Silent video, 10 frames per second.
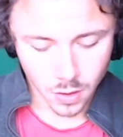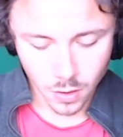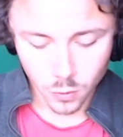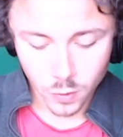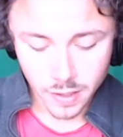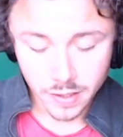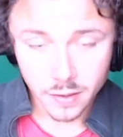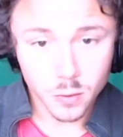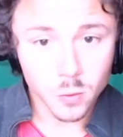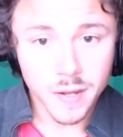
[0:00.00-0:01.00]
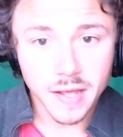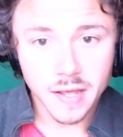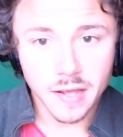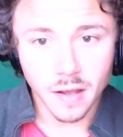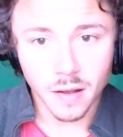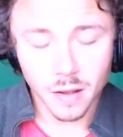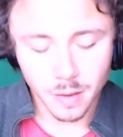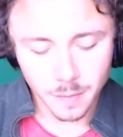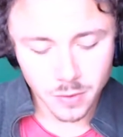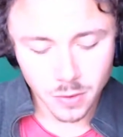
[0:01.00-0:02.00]
We're way up
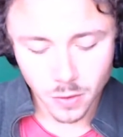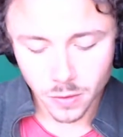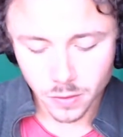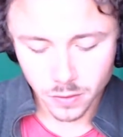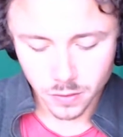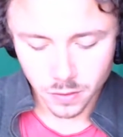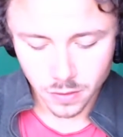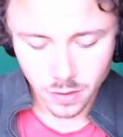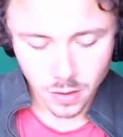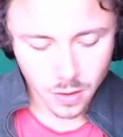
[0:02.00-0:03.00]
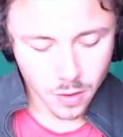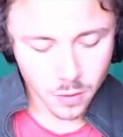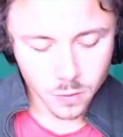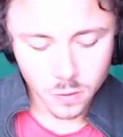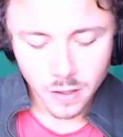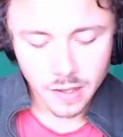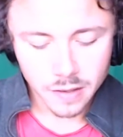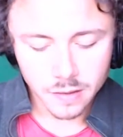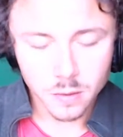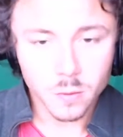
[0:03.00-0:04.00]
north.
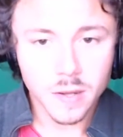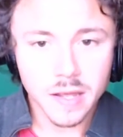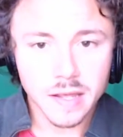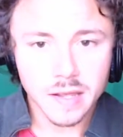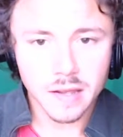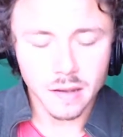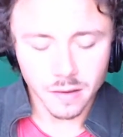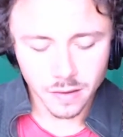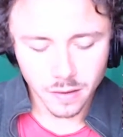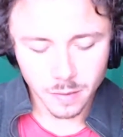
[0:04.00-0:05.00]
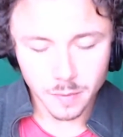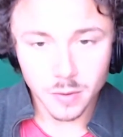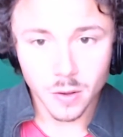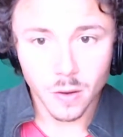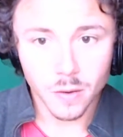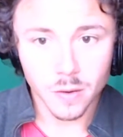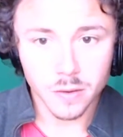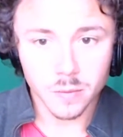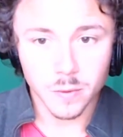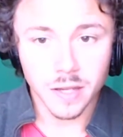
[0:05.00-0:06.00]
We're way up
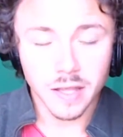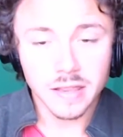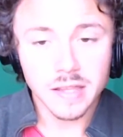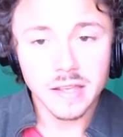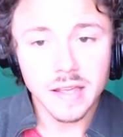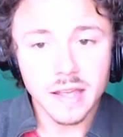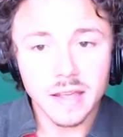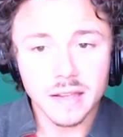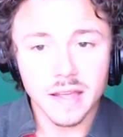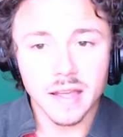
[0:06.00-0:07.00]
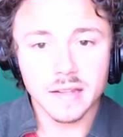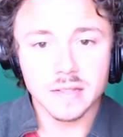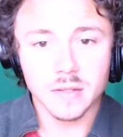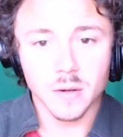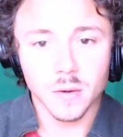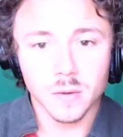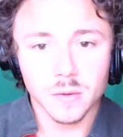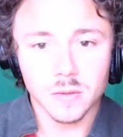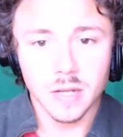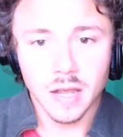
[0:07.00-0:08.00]
north, where the air gets
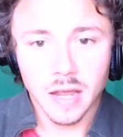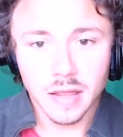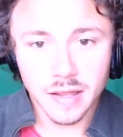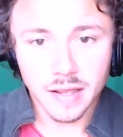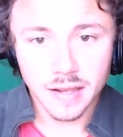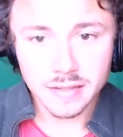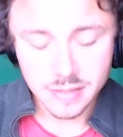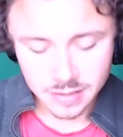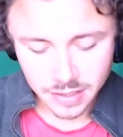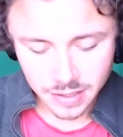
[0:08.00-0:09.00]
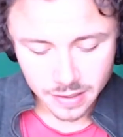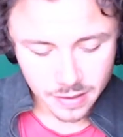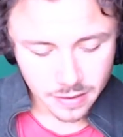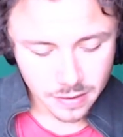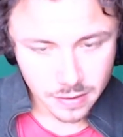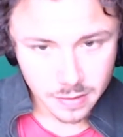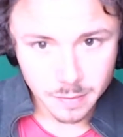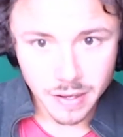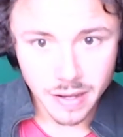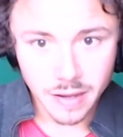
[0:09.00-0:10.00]
cold. There's a tale
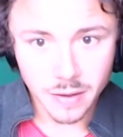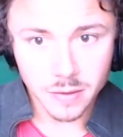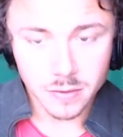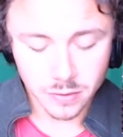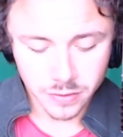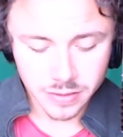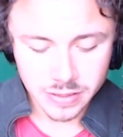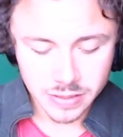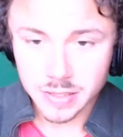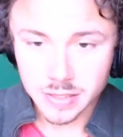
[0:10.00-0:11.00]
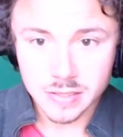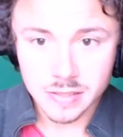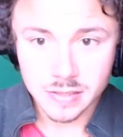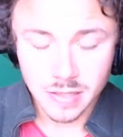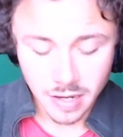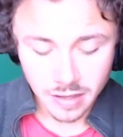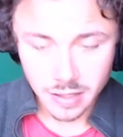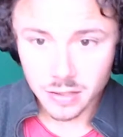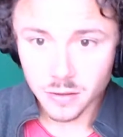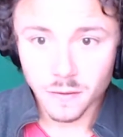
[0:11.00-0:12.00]
about Christmas
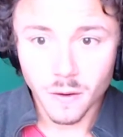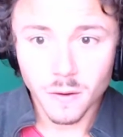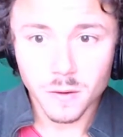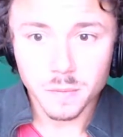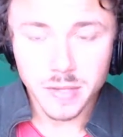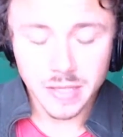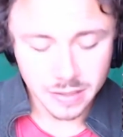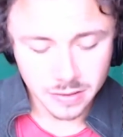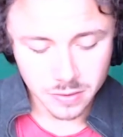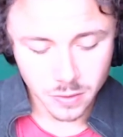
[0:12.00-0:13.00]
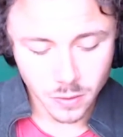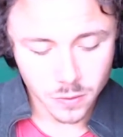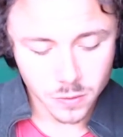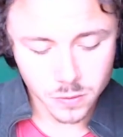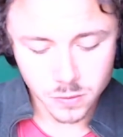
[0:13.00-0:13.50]
that you've all been told.